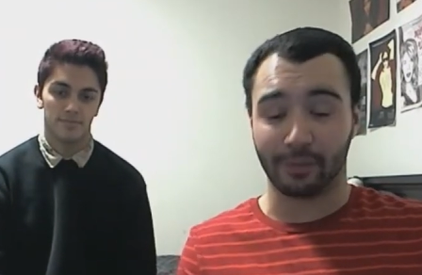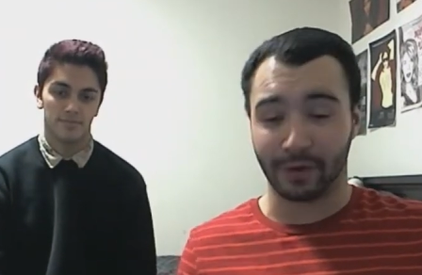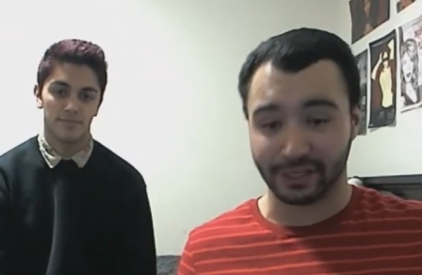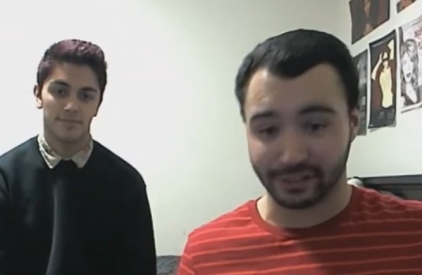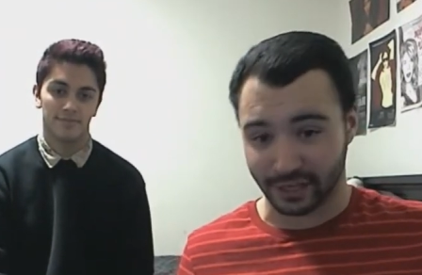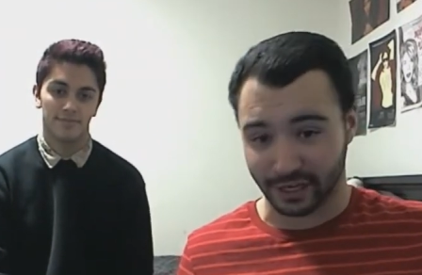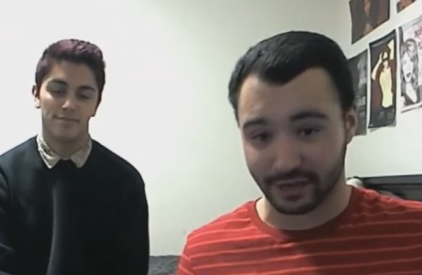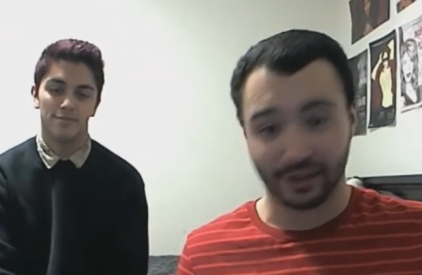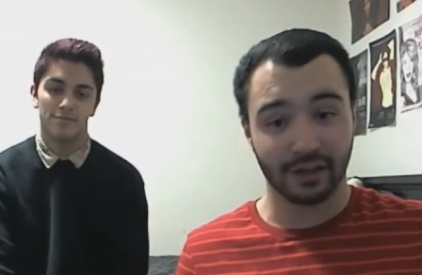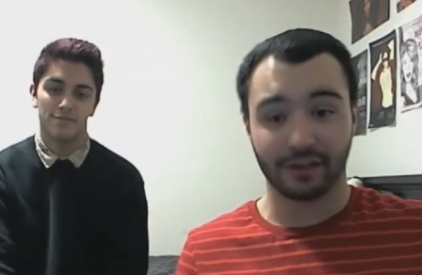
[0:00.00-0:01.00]
Speaker 1: up on your
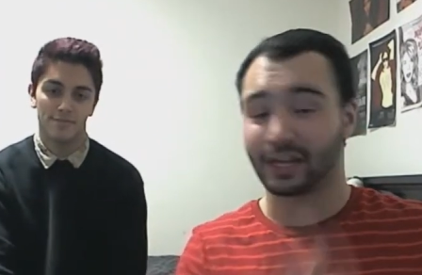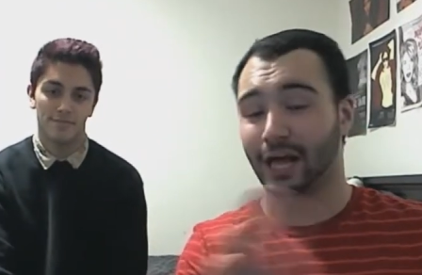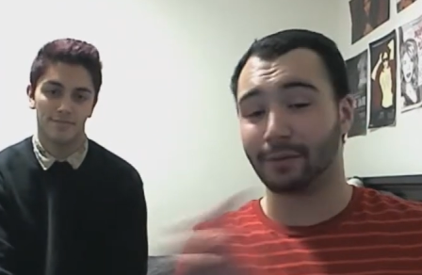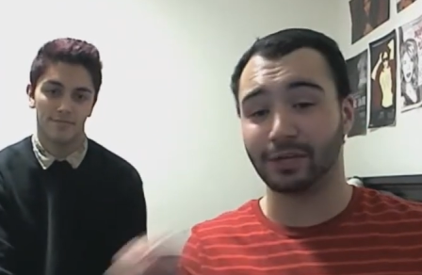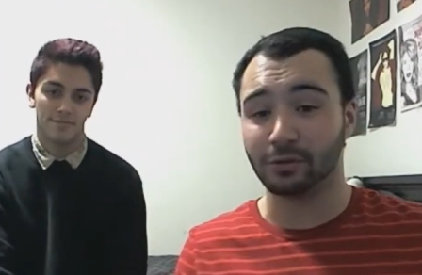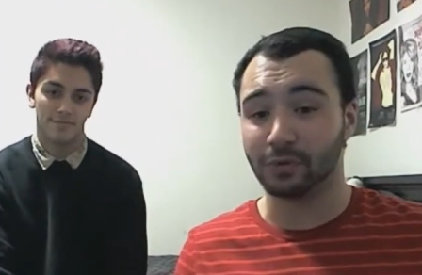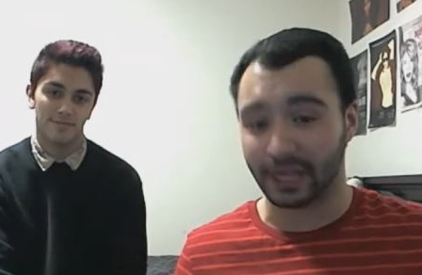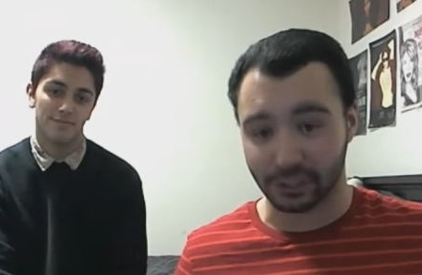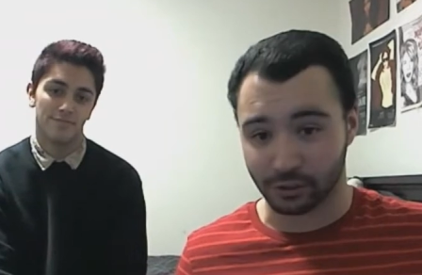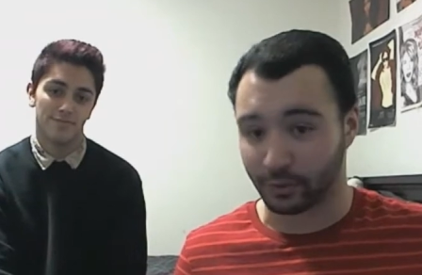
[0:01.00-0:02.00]
skin, they climbing you
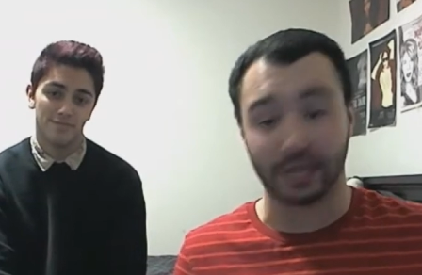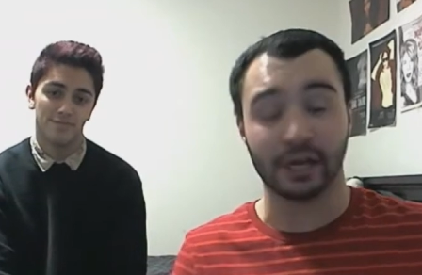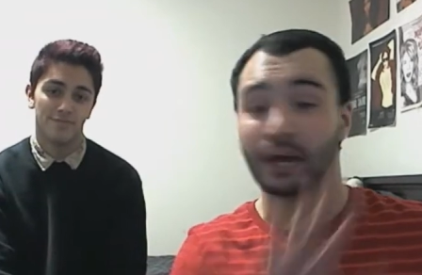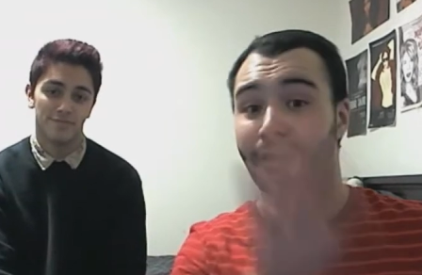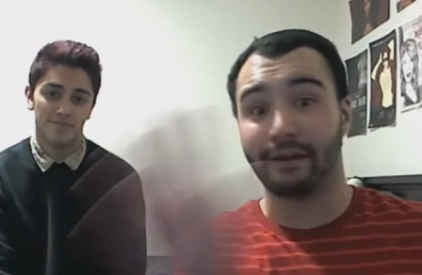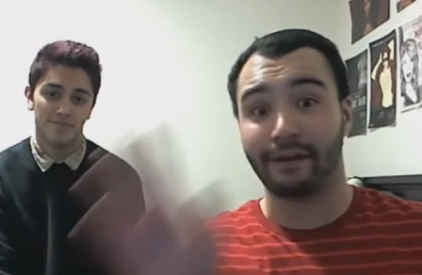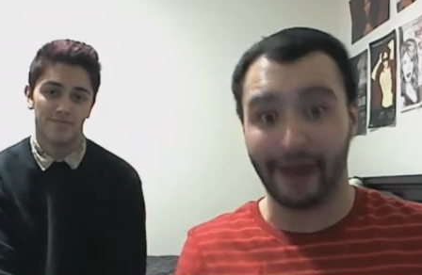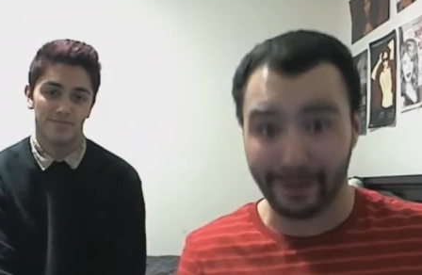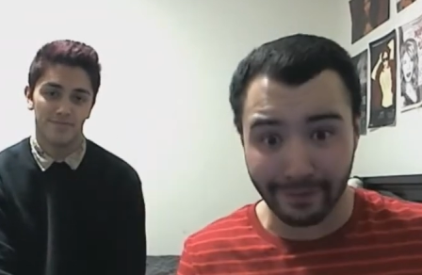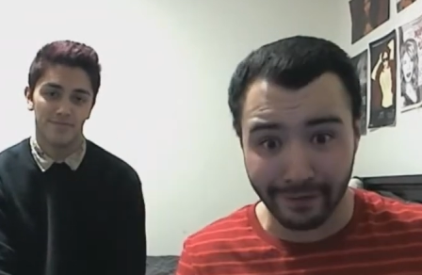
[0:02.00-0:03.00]
like a tree,
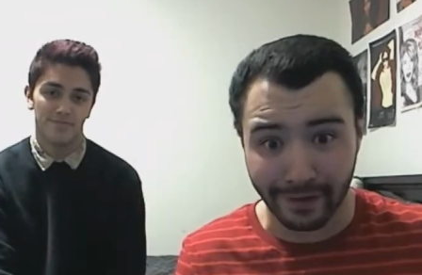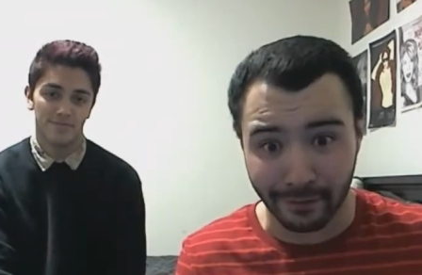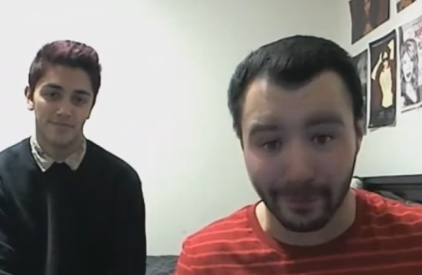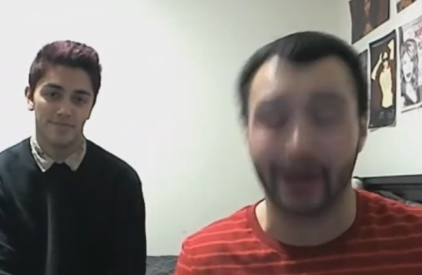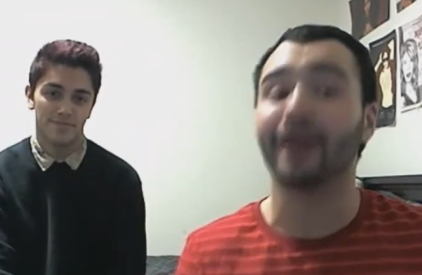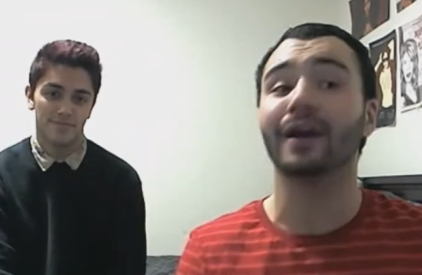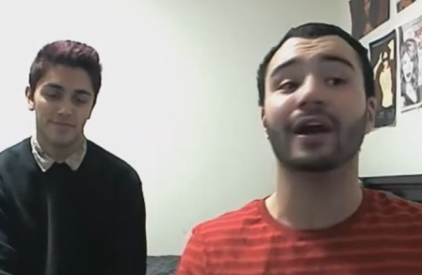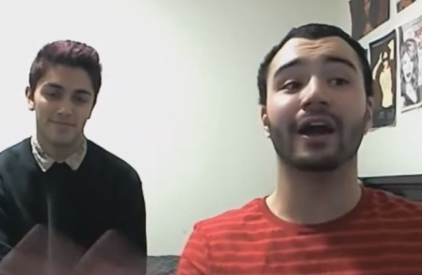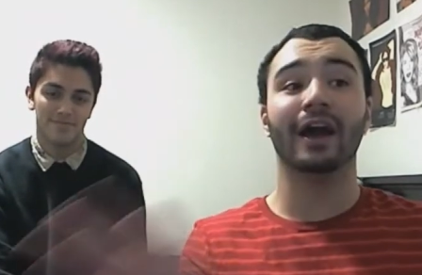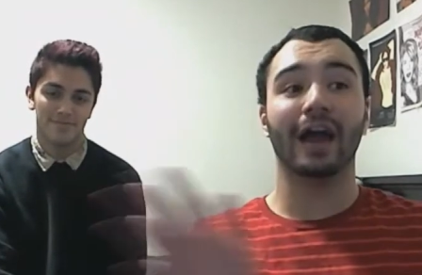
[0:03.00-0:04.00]
not in the good way,
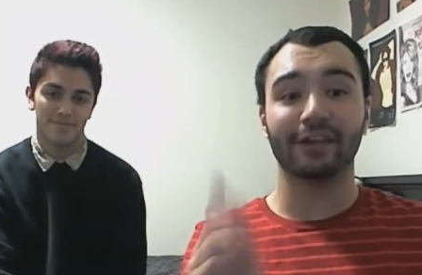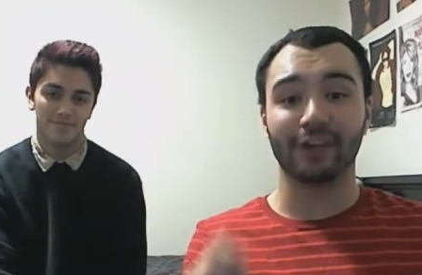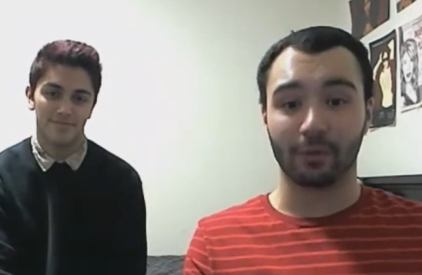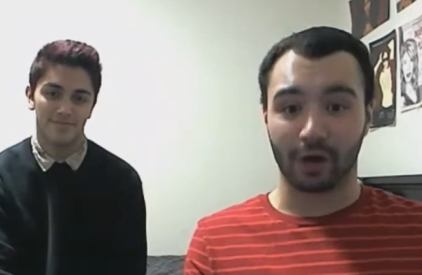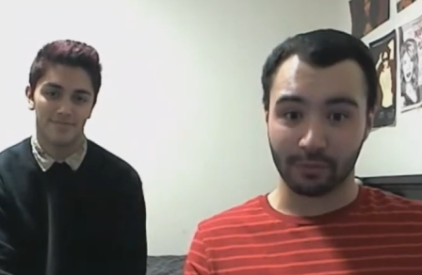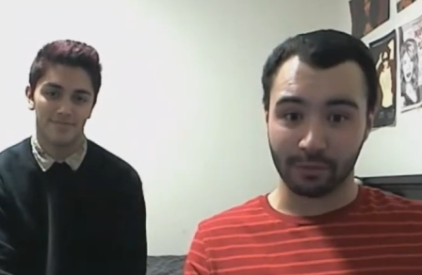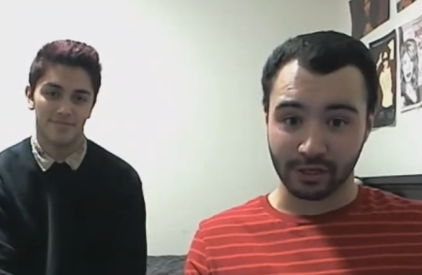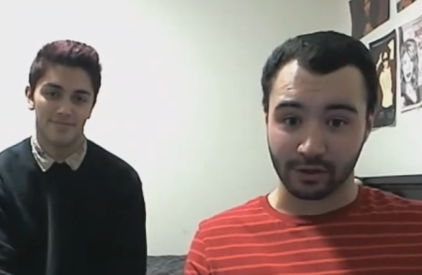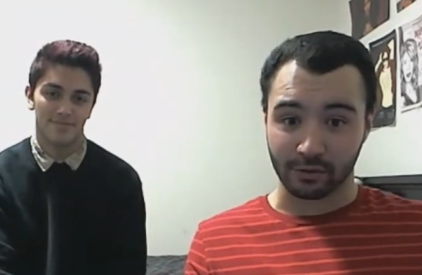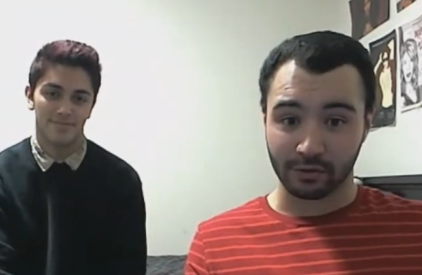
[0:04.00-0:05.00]
and they want to be
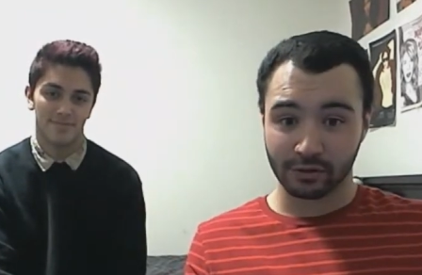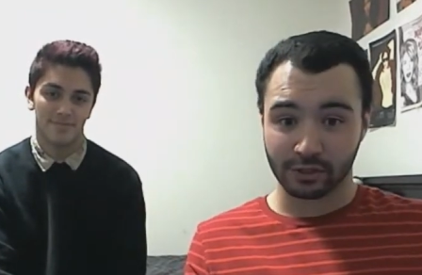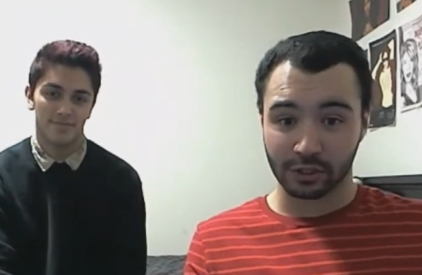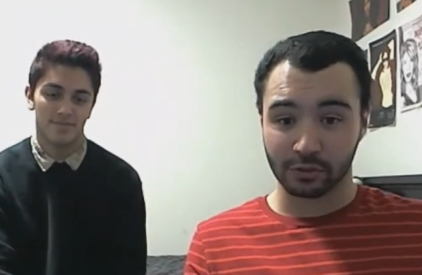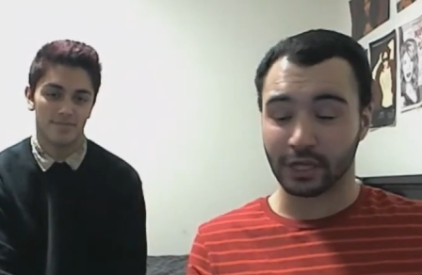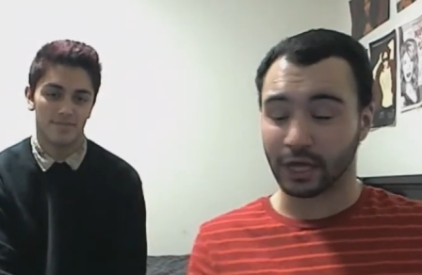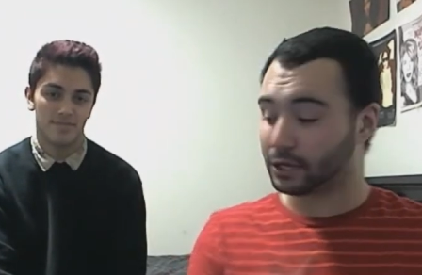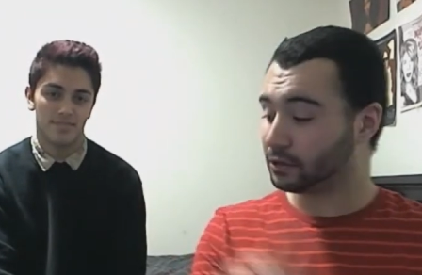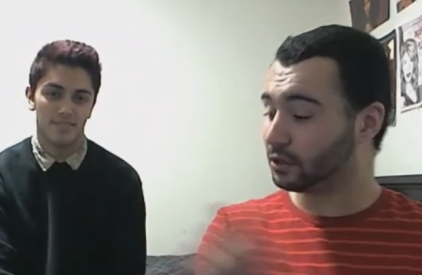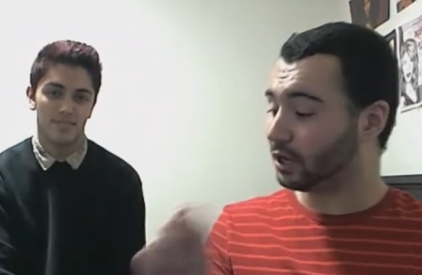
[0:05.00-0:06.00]
you. So you
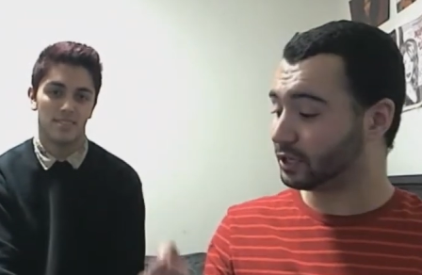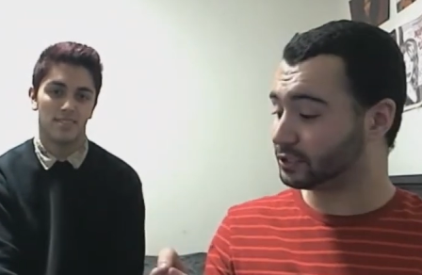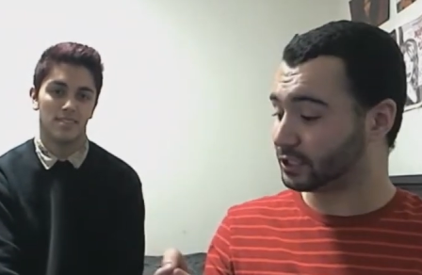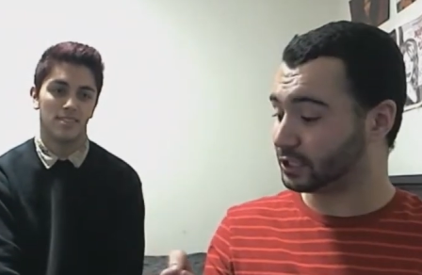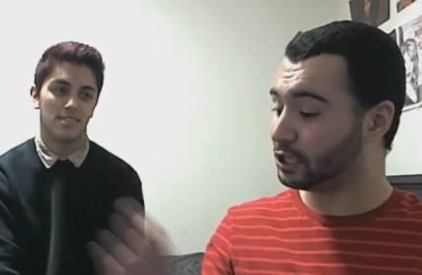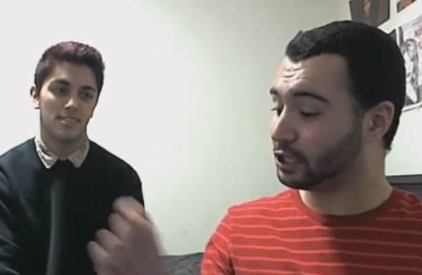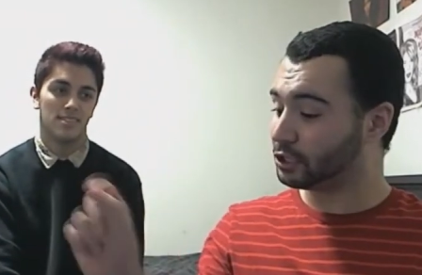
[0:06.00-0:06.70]
say, hunty,